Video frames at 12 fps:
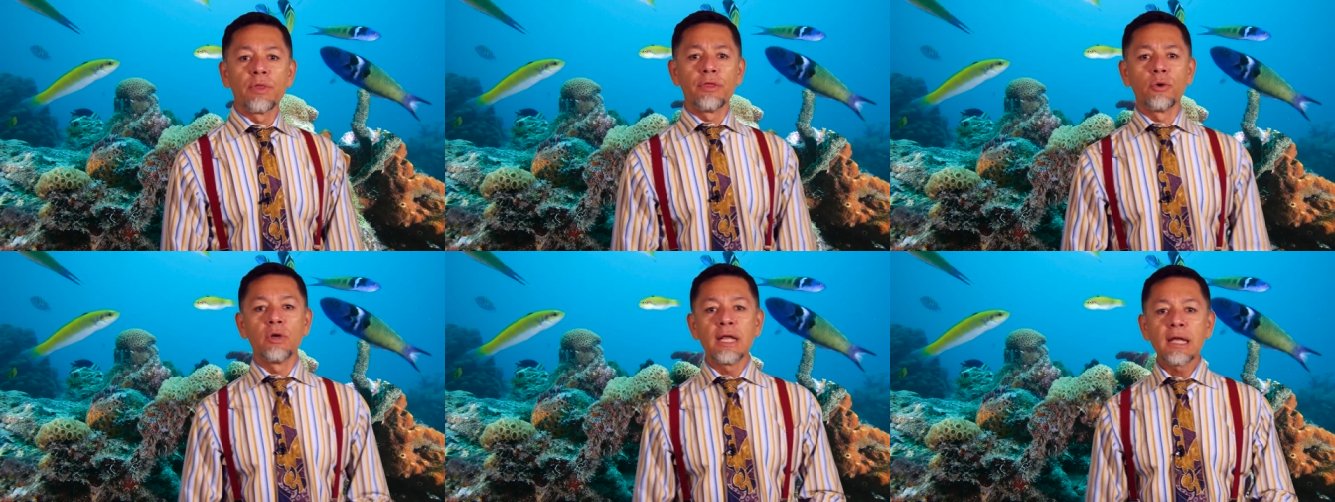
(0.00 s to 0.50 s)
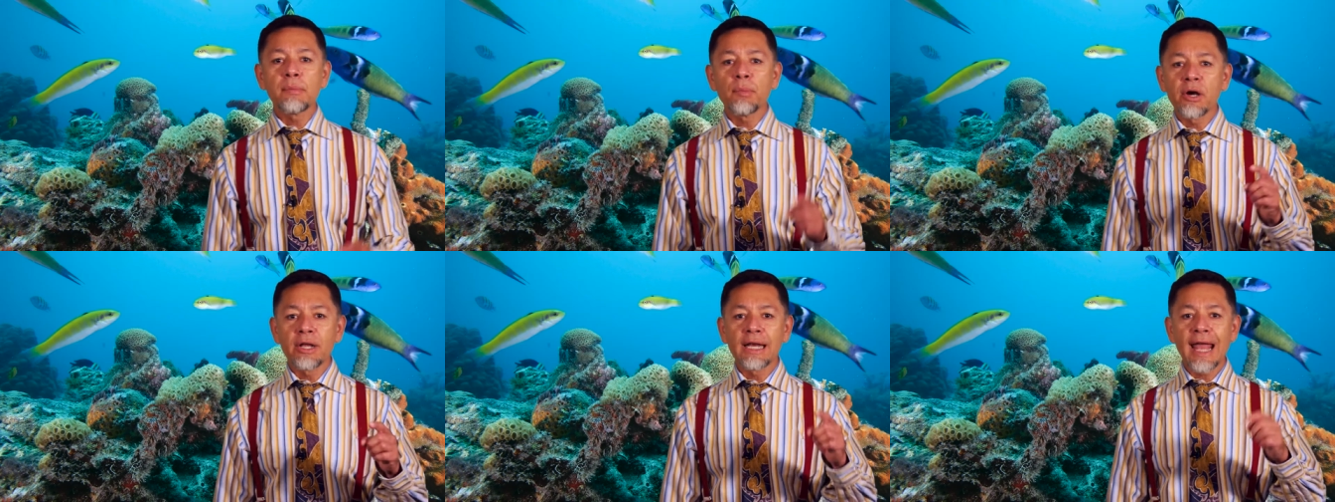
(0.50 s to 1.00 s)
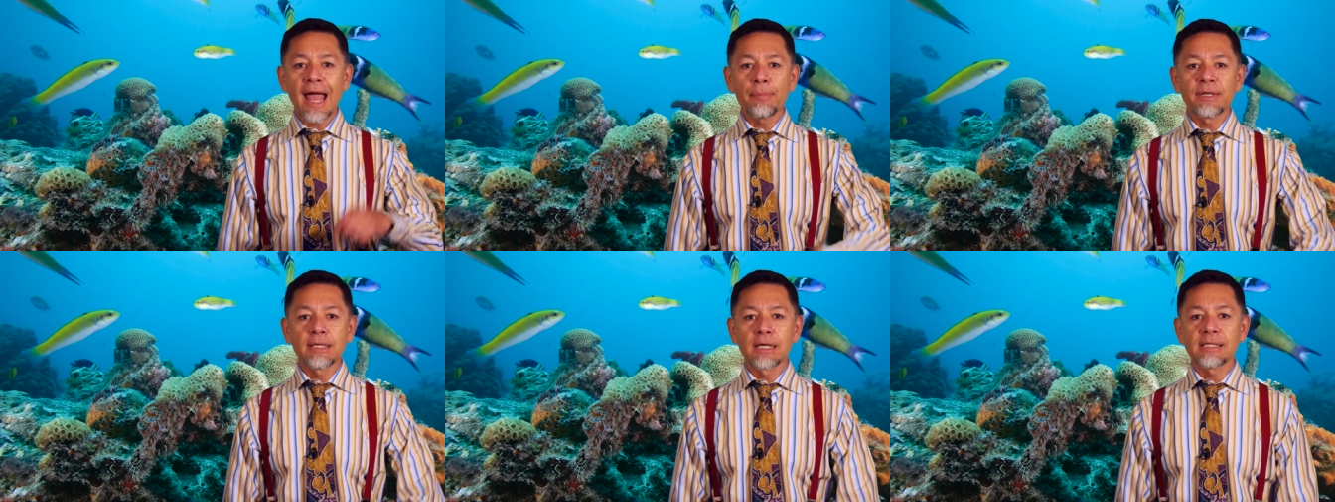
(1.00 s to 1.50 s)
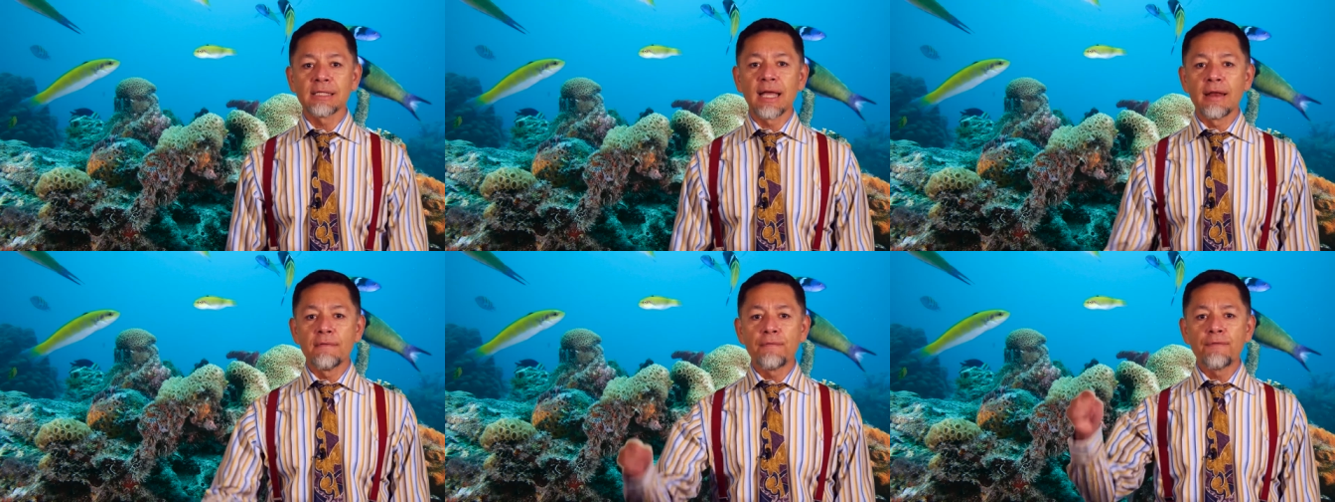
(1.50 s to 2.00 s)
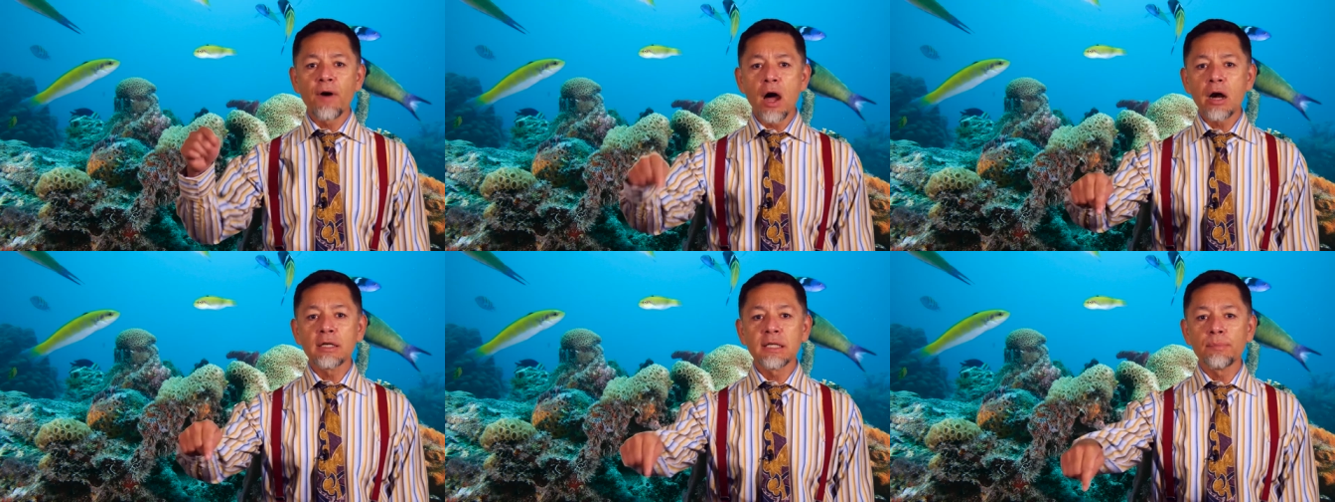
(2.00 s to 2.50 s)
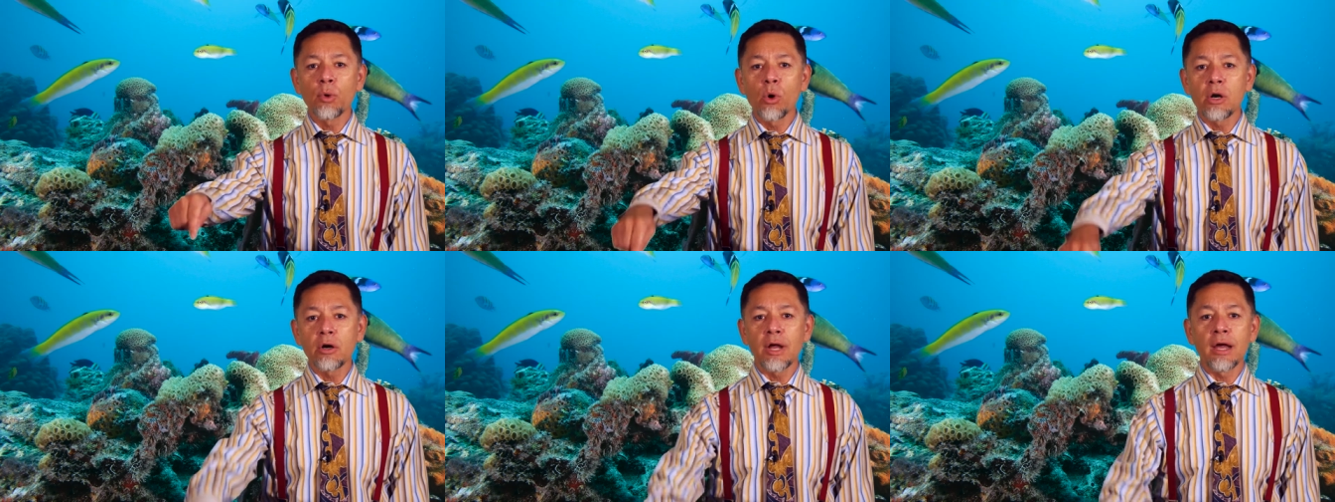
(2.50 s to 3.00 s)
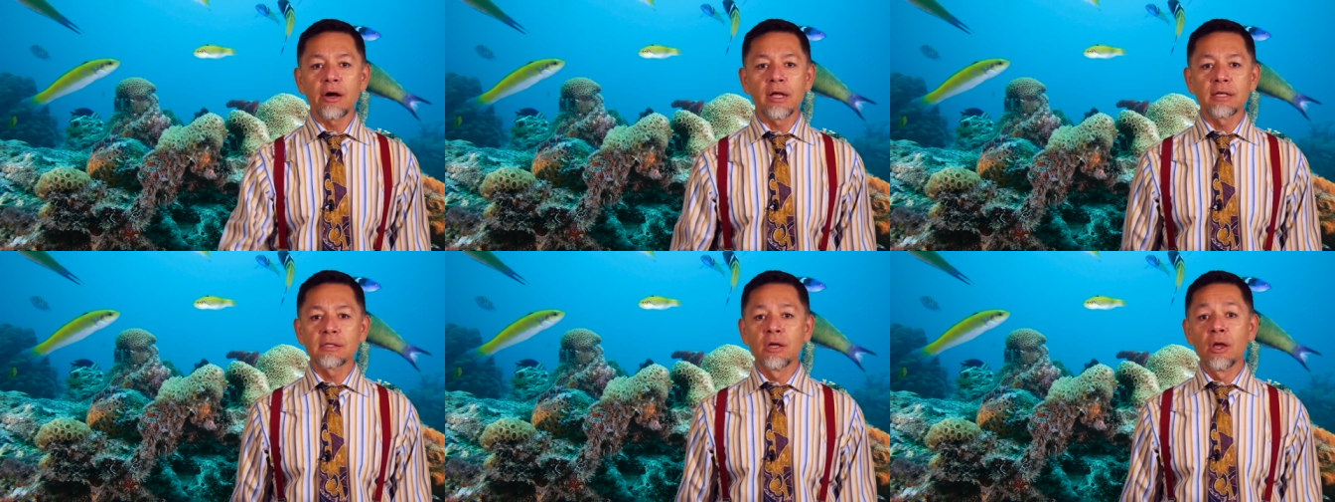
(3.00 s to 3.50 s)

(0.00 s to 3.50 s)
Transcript: with unique marine habitats in far deep water areas